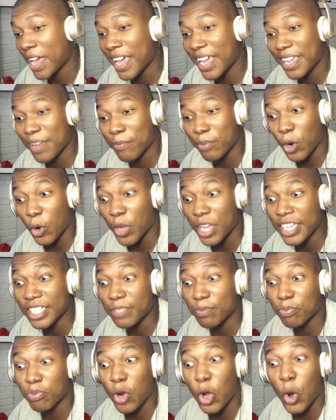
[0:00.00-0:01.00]
fast. Man, he bro,
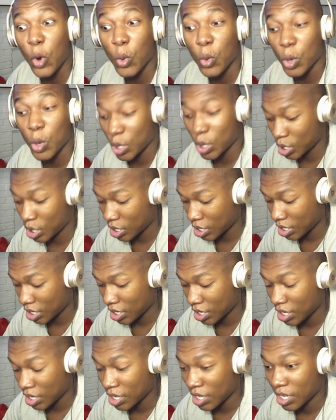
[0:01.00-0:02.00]
he's bro. Team you pick,
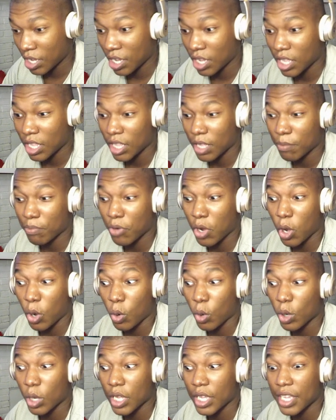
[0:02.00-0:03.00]
it's
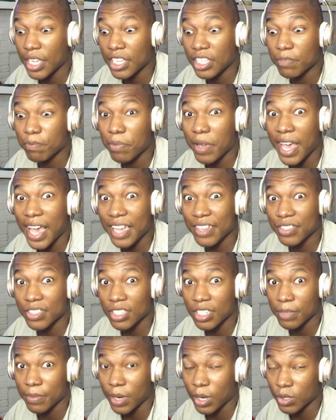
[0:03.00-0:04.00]
bro, he's
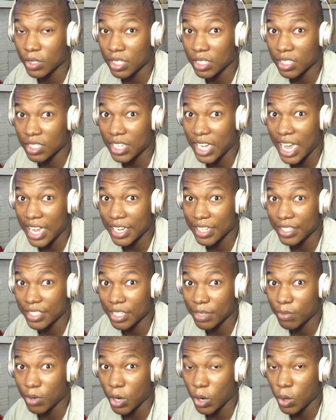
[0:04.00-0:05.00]
passionate about this
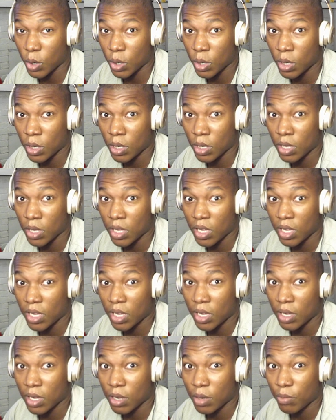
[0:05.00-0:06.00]
Dynasty, bro.
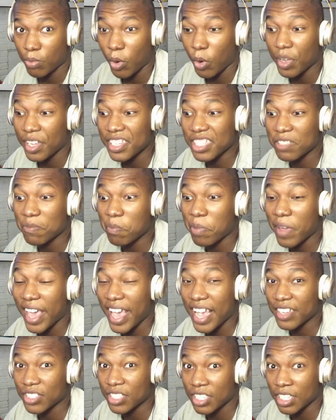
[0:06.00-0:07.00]
Bro, he's
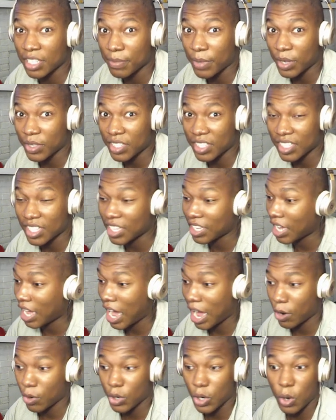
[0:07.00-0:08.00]
passionate about this.
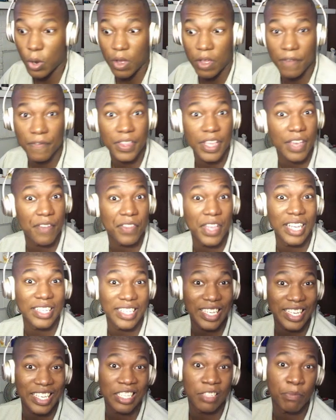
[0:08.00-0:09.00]
I don't know if, if
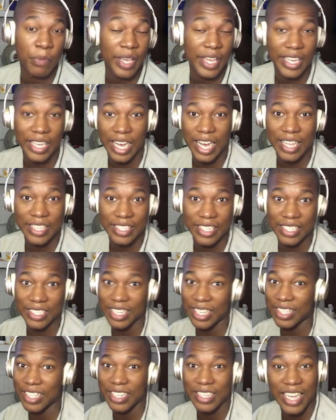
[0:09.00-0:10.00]
that's like his main content
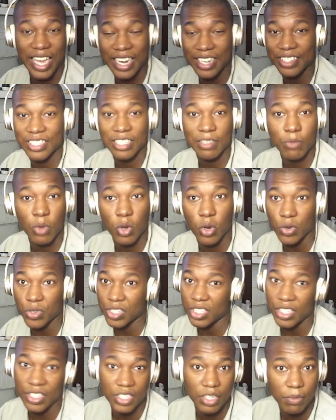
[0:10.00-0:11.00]
is like the Dynasty mode
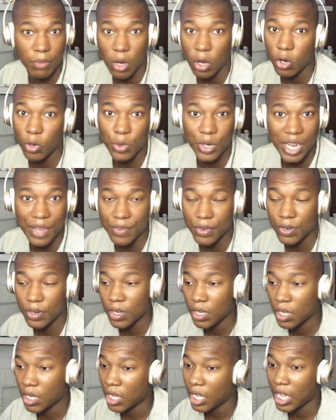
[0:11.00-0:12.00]
or season mode, or
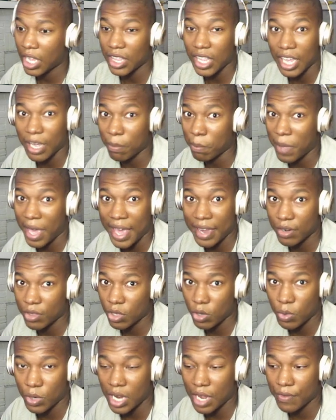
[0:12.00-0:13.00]
whatever, and like
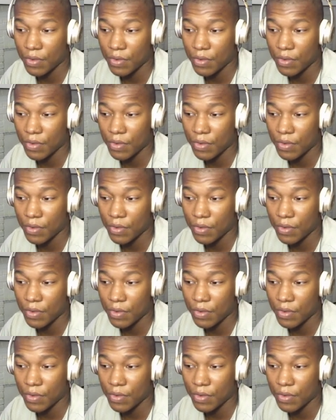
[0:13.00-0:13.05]
Madden or